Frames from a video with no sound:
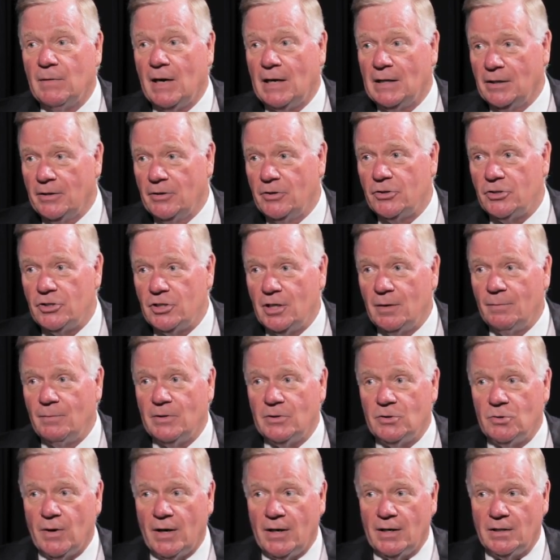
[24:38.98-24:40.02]
my leadership
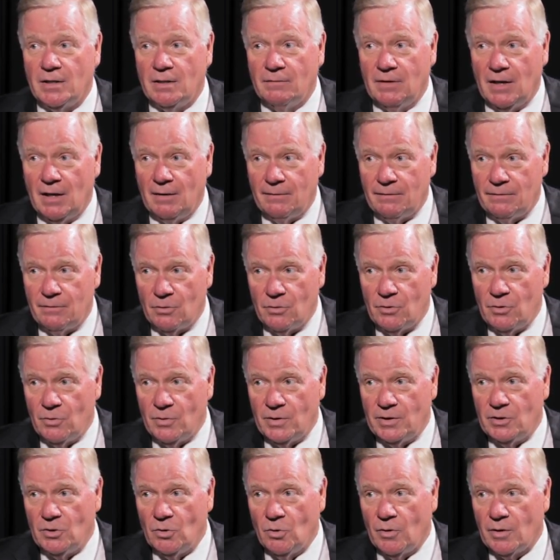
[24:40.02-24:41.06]
and trying to develop further
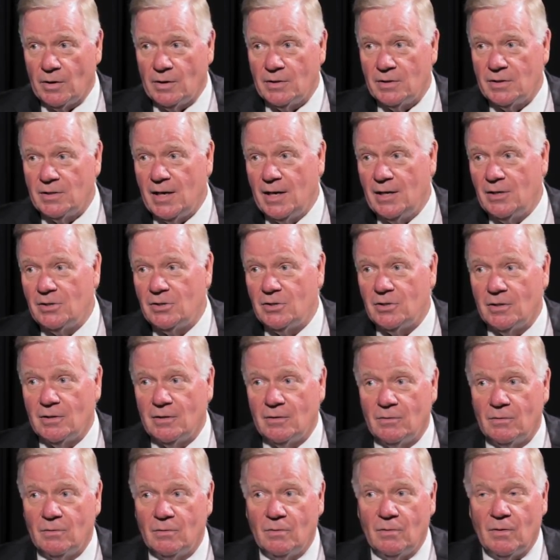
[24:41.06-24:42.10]
in the
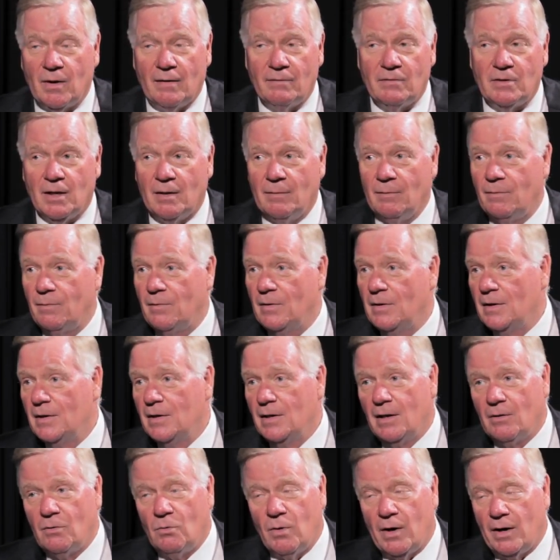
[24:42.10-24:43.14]
organization. I've done
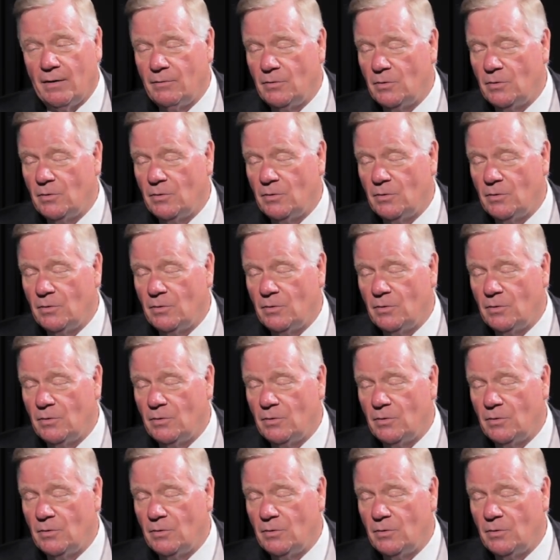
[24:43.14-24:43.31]
quite a